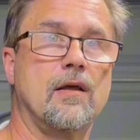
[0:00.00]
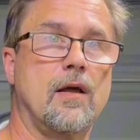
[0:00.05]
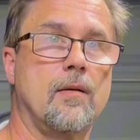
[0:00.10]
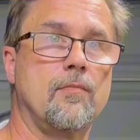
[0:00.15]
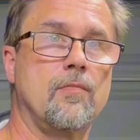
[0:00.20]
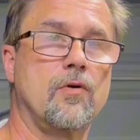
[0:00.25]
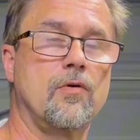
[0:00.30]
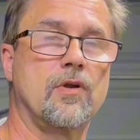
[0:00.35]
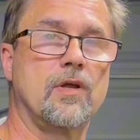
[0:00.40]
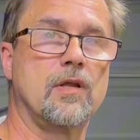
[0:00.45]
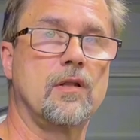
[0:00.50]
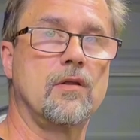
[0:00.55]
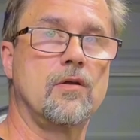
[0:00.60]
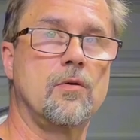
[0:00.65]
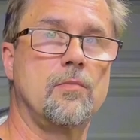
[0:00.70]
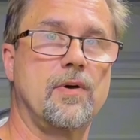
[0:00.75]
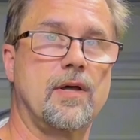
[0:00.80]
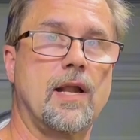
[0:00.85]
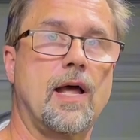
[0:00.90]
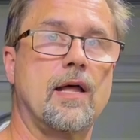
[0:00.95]
I'm learning a little
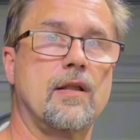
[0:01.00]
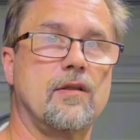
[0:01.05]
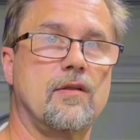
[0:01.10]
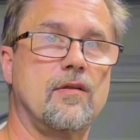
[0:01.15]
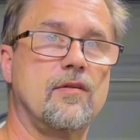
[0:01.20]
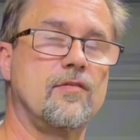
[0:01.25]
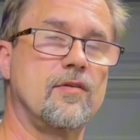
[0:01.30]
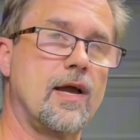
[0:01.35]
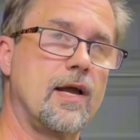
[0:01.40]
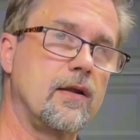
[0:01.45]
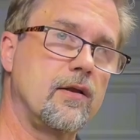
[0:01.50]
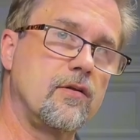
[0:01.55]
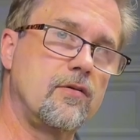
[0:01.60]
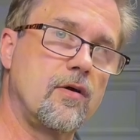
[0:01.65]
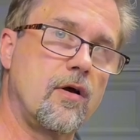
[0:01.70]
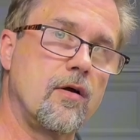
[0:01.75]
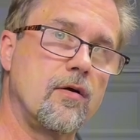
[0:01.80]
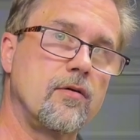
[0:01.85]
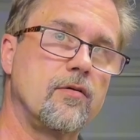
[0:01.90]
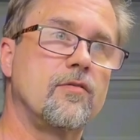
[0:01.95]
about how to design
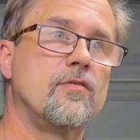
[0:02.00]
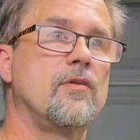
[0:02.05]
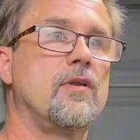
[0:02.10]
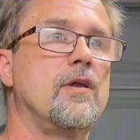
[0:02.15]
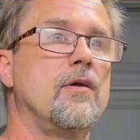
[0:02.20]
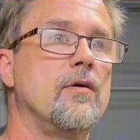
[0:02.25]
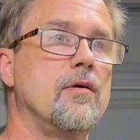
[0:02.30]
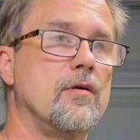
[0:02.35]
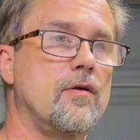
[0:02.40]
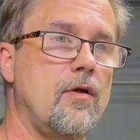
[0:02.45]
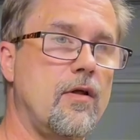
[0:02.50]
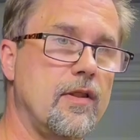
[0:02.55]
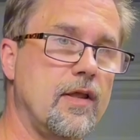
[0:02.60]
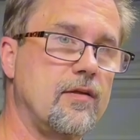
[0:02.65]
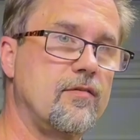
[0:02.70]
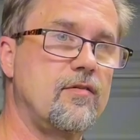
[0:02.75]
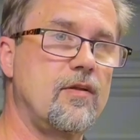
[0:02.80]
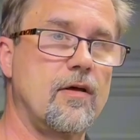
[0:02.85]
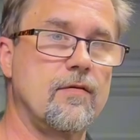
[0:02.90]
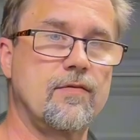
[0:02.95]
guitars in there and all that
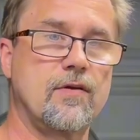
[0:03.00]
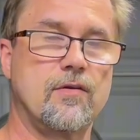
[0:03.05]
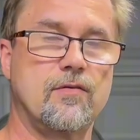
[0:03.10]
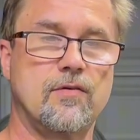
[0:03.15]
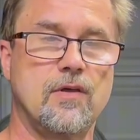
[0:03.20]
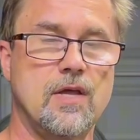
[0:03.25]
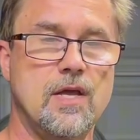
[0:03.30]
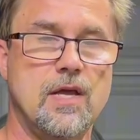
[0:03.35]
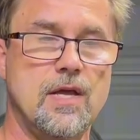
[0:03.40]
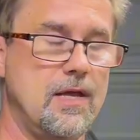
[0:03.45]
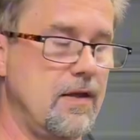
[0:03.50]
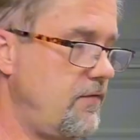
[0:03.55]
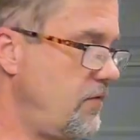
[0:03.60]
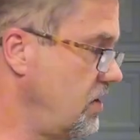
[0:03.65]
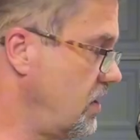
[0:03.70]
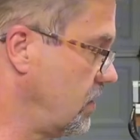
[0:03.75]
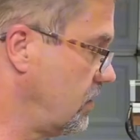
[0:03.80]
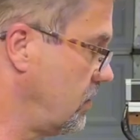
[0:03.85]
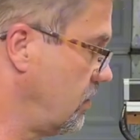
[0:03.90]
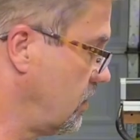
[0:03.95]
stuff, because if you
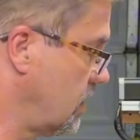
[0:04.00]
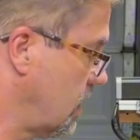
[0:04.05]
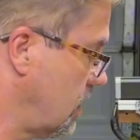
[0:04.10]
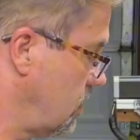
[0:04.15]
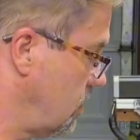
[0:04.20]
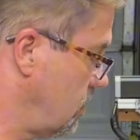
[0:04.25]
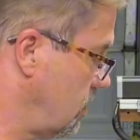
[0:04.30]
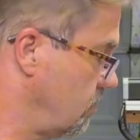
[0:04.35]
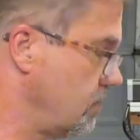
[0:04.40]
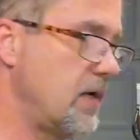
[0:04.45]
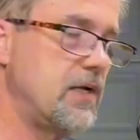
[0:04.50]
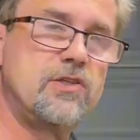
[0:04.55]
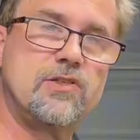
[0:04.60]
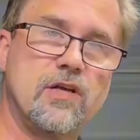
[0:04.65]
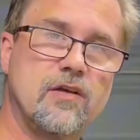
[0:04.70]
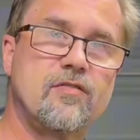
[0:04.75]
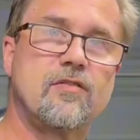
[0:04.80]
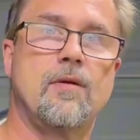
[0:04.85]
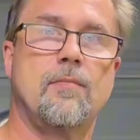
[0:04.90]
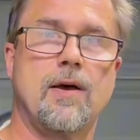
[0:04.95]
could do that, you can make
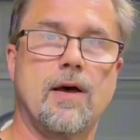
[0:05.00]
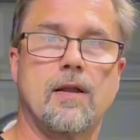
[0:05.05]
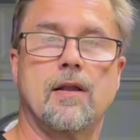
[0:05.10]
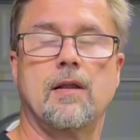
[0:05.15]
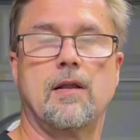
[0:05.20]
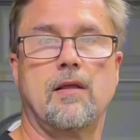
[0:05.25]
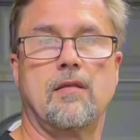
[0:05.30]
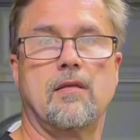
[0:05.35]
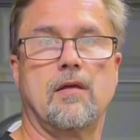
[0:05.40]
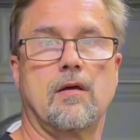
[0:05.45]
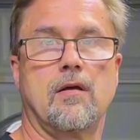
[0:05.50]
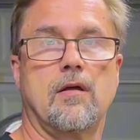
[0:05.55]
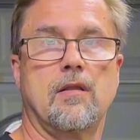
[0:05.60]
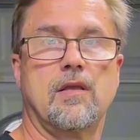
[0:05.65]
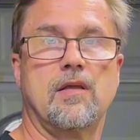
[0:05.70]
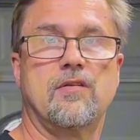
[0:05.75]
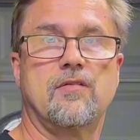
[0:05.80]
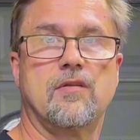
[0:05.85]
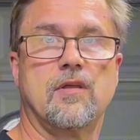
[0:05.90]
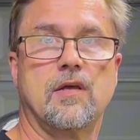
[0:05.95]
just about anything on
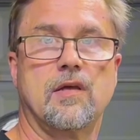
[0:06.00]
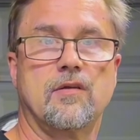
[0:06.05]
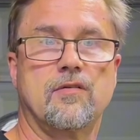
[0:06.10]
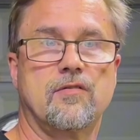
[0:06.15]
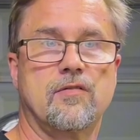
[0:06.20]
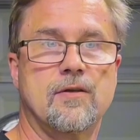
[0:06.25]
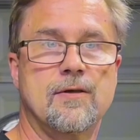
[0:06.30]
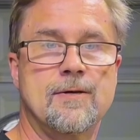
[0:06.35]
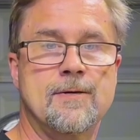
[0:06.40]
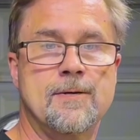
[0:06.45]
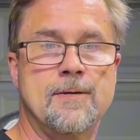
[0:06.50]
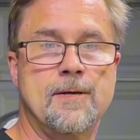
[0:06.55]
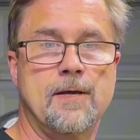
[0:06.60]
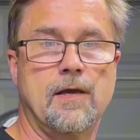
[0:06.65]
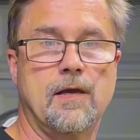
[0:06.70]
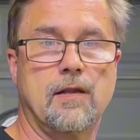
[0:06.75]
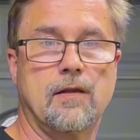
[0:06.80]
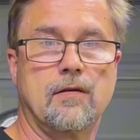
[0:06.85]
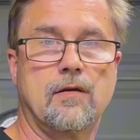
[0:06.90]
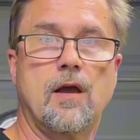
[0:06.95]
these things
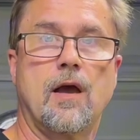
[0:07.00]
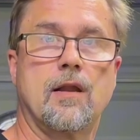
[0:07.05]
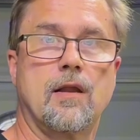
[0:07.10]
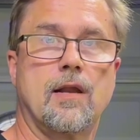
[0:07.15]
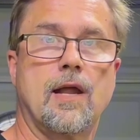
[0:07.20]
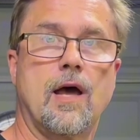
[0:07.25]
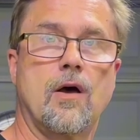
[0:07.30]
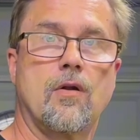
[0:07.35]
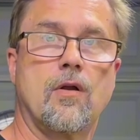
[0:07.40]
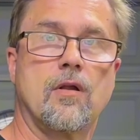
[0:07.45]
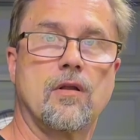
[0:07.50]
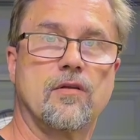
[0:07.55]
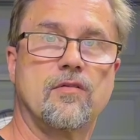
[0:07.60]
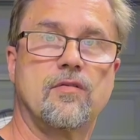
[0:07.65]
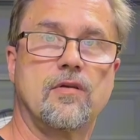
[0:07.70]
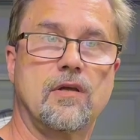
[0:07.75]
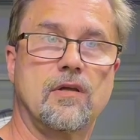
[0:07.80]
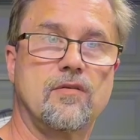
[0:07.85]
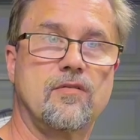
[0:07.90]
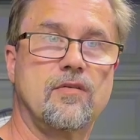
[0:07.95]
and cut it out on a
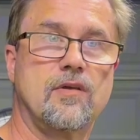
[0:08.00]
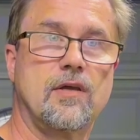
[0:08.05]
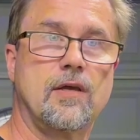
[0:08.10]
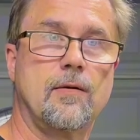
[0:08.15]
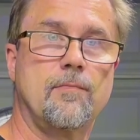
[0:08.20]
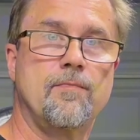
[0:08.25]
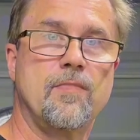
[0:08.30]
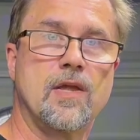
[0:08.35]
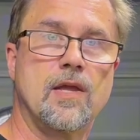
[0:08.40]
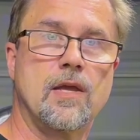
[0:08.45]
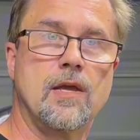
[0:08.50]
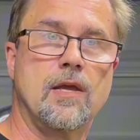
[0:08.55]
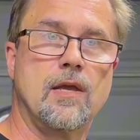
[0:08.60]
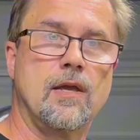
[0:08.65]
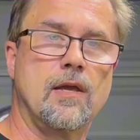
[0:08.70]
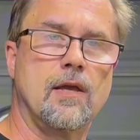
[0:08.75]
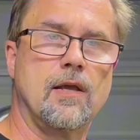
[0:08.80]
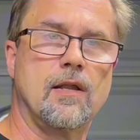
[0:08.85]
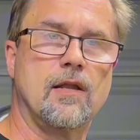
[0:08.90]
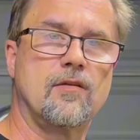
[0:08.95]
CNC.
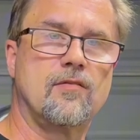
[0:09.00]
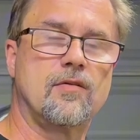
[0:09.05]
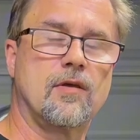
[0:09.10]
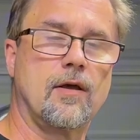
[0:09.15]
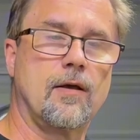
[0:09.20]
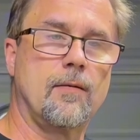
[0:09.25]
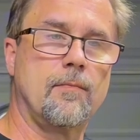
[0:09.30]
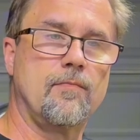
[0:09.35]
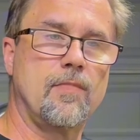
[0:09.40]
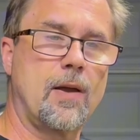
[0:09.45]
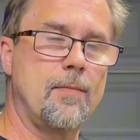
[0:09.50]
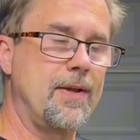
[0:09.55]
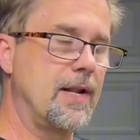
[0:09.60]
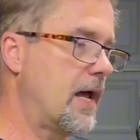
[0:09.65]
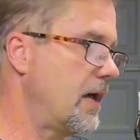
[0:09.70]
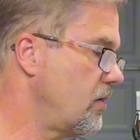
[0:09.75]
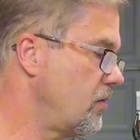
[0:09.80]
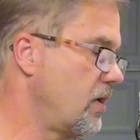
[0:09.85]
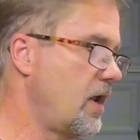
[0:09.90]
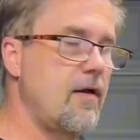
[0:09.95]
And it's, I mean, I
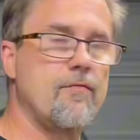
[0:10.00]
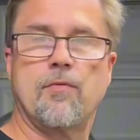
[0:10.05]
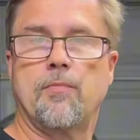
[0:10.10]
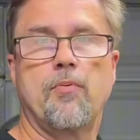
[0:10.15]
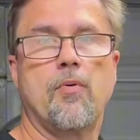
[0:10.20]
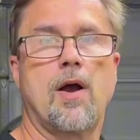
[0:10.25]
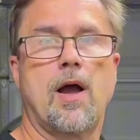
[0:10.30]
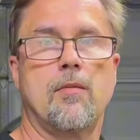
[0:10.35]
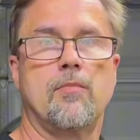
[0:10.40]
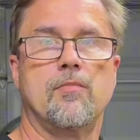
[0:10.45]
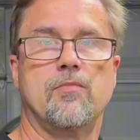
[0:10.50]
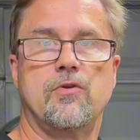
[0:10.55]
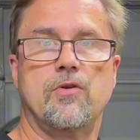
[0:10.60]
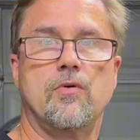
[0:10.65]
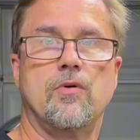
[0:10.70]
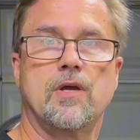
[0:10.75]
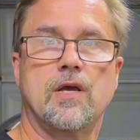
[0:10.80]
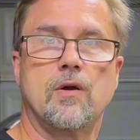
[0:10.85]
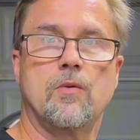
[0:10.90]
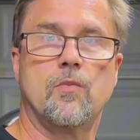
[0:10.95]
don't have a problem
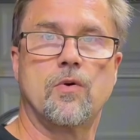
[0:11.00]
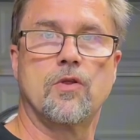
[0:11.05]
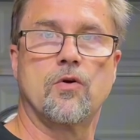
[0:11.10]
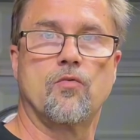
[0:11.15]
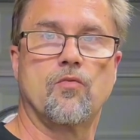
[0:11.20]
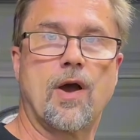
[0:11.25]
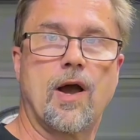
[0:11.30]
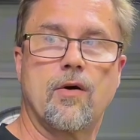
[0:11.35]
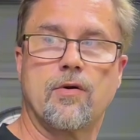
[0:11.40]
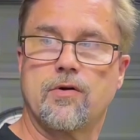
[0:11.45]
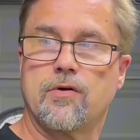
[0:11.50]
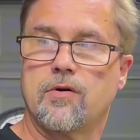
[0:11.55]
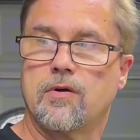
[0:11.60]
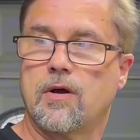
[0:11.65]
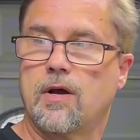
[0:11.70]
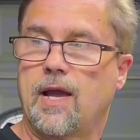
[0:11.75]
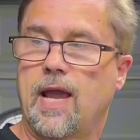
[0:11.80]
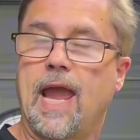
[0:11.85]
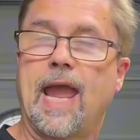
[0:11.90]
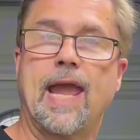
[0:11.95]
doing it with a router, a
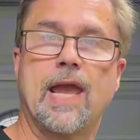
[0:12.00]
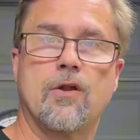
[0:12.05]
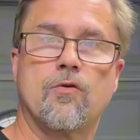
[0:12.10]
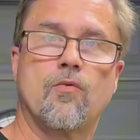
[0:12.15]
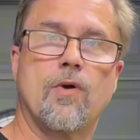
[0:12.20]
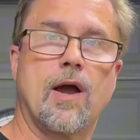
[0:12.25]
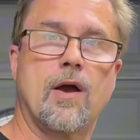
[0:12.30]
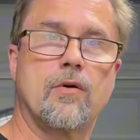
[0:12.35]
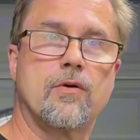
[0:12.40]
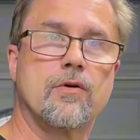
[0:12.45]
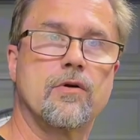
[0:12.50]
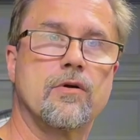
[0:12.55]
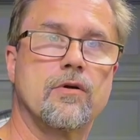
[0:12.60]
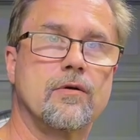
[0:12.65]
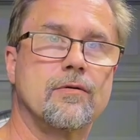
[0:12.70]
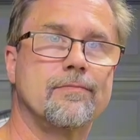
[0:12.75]
hand router.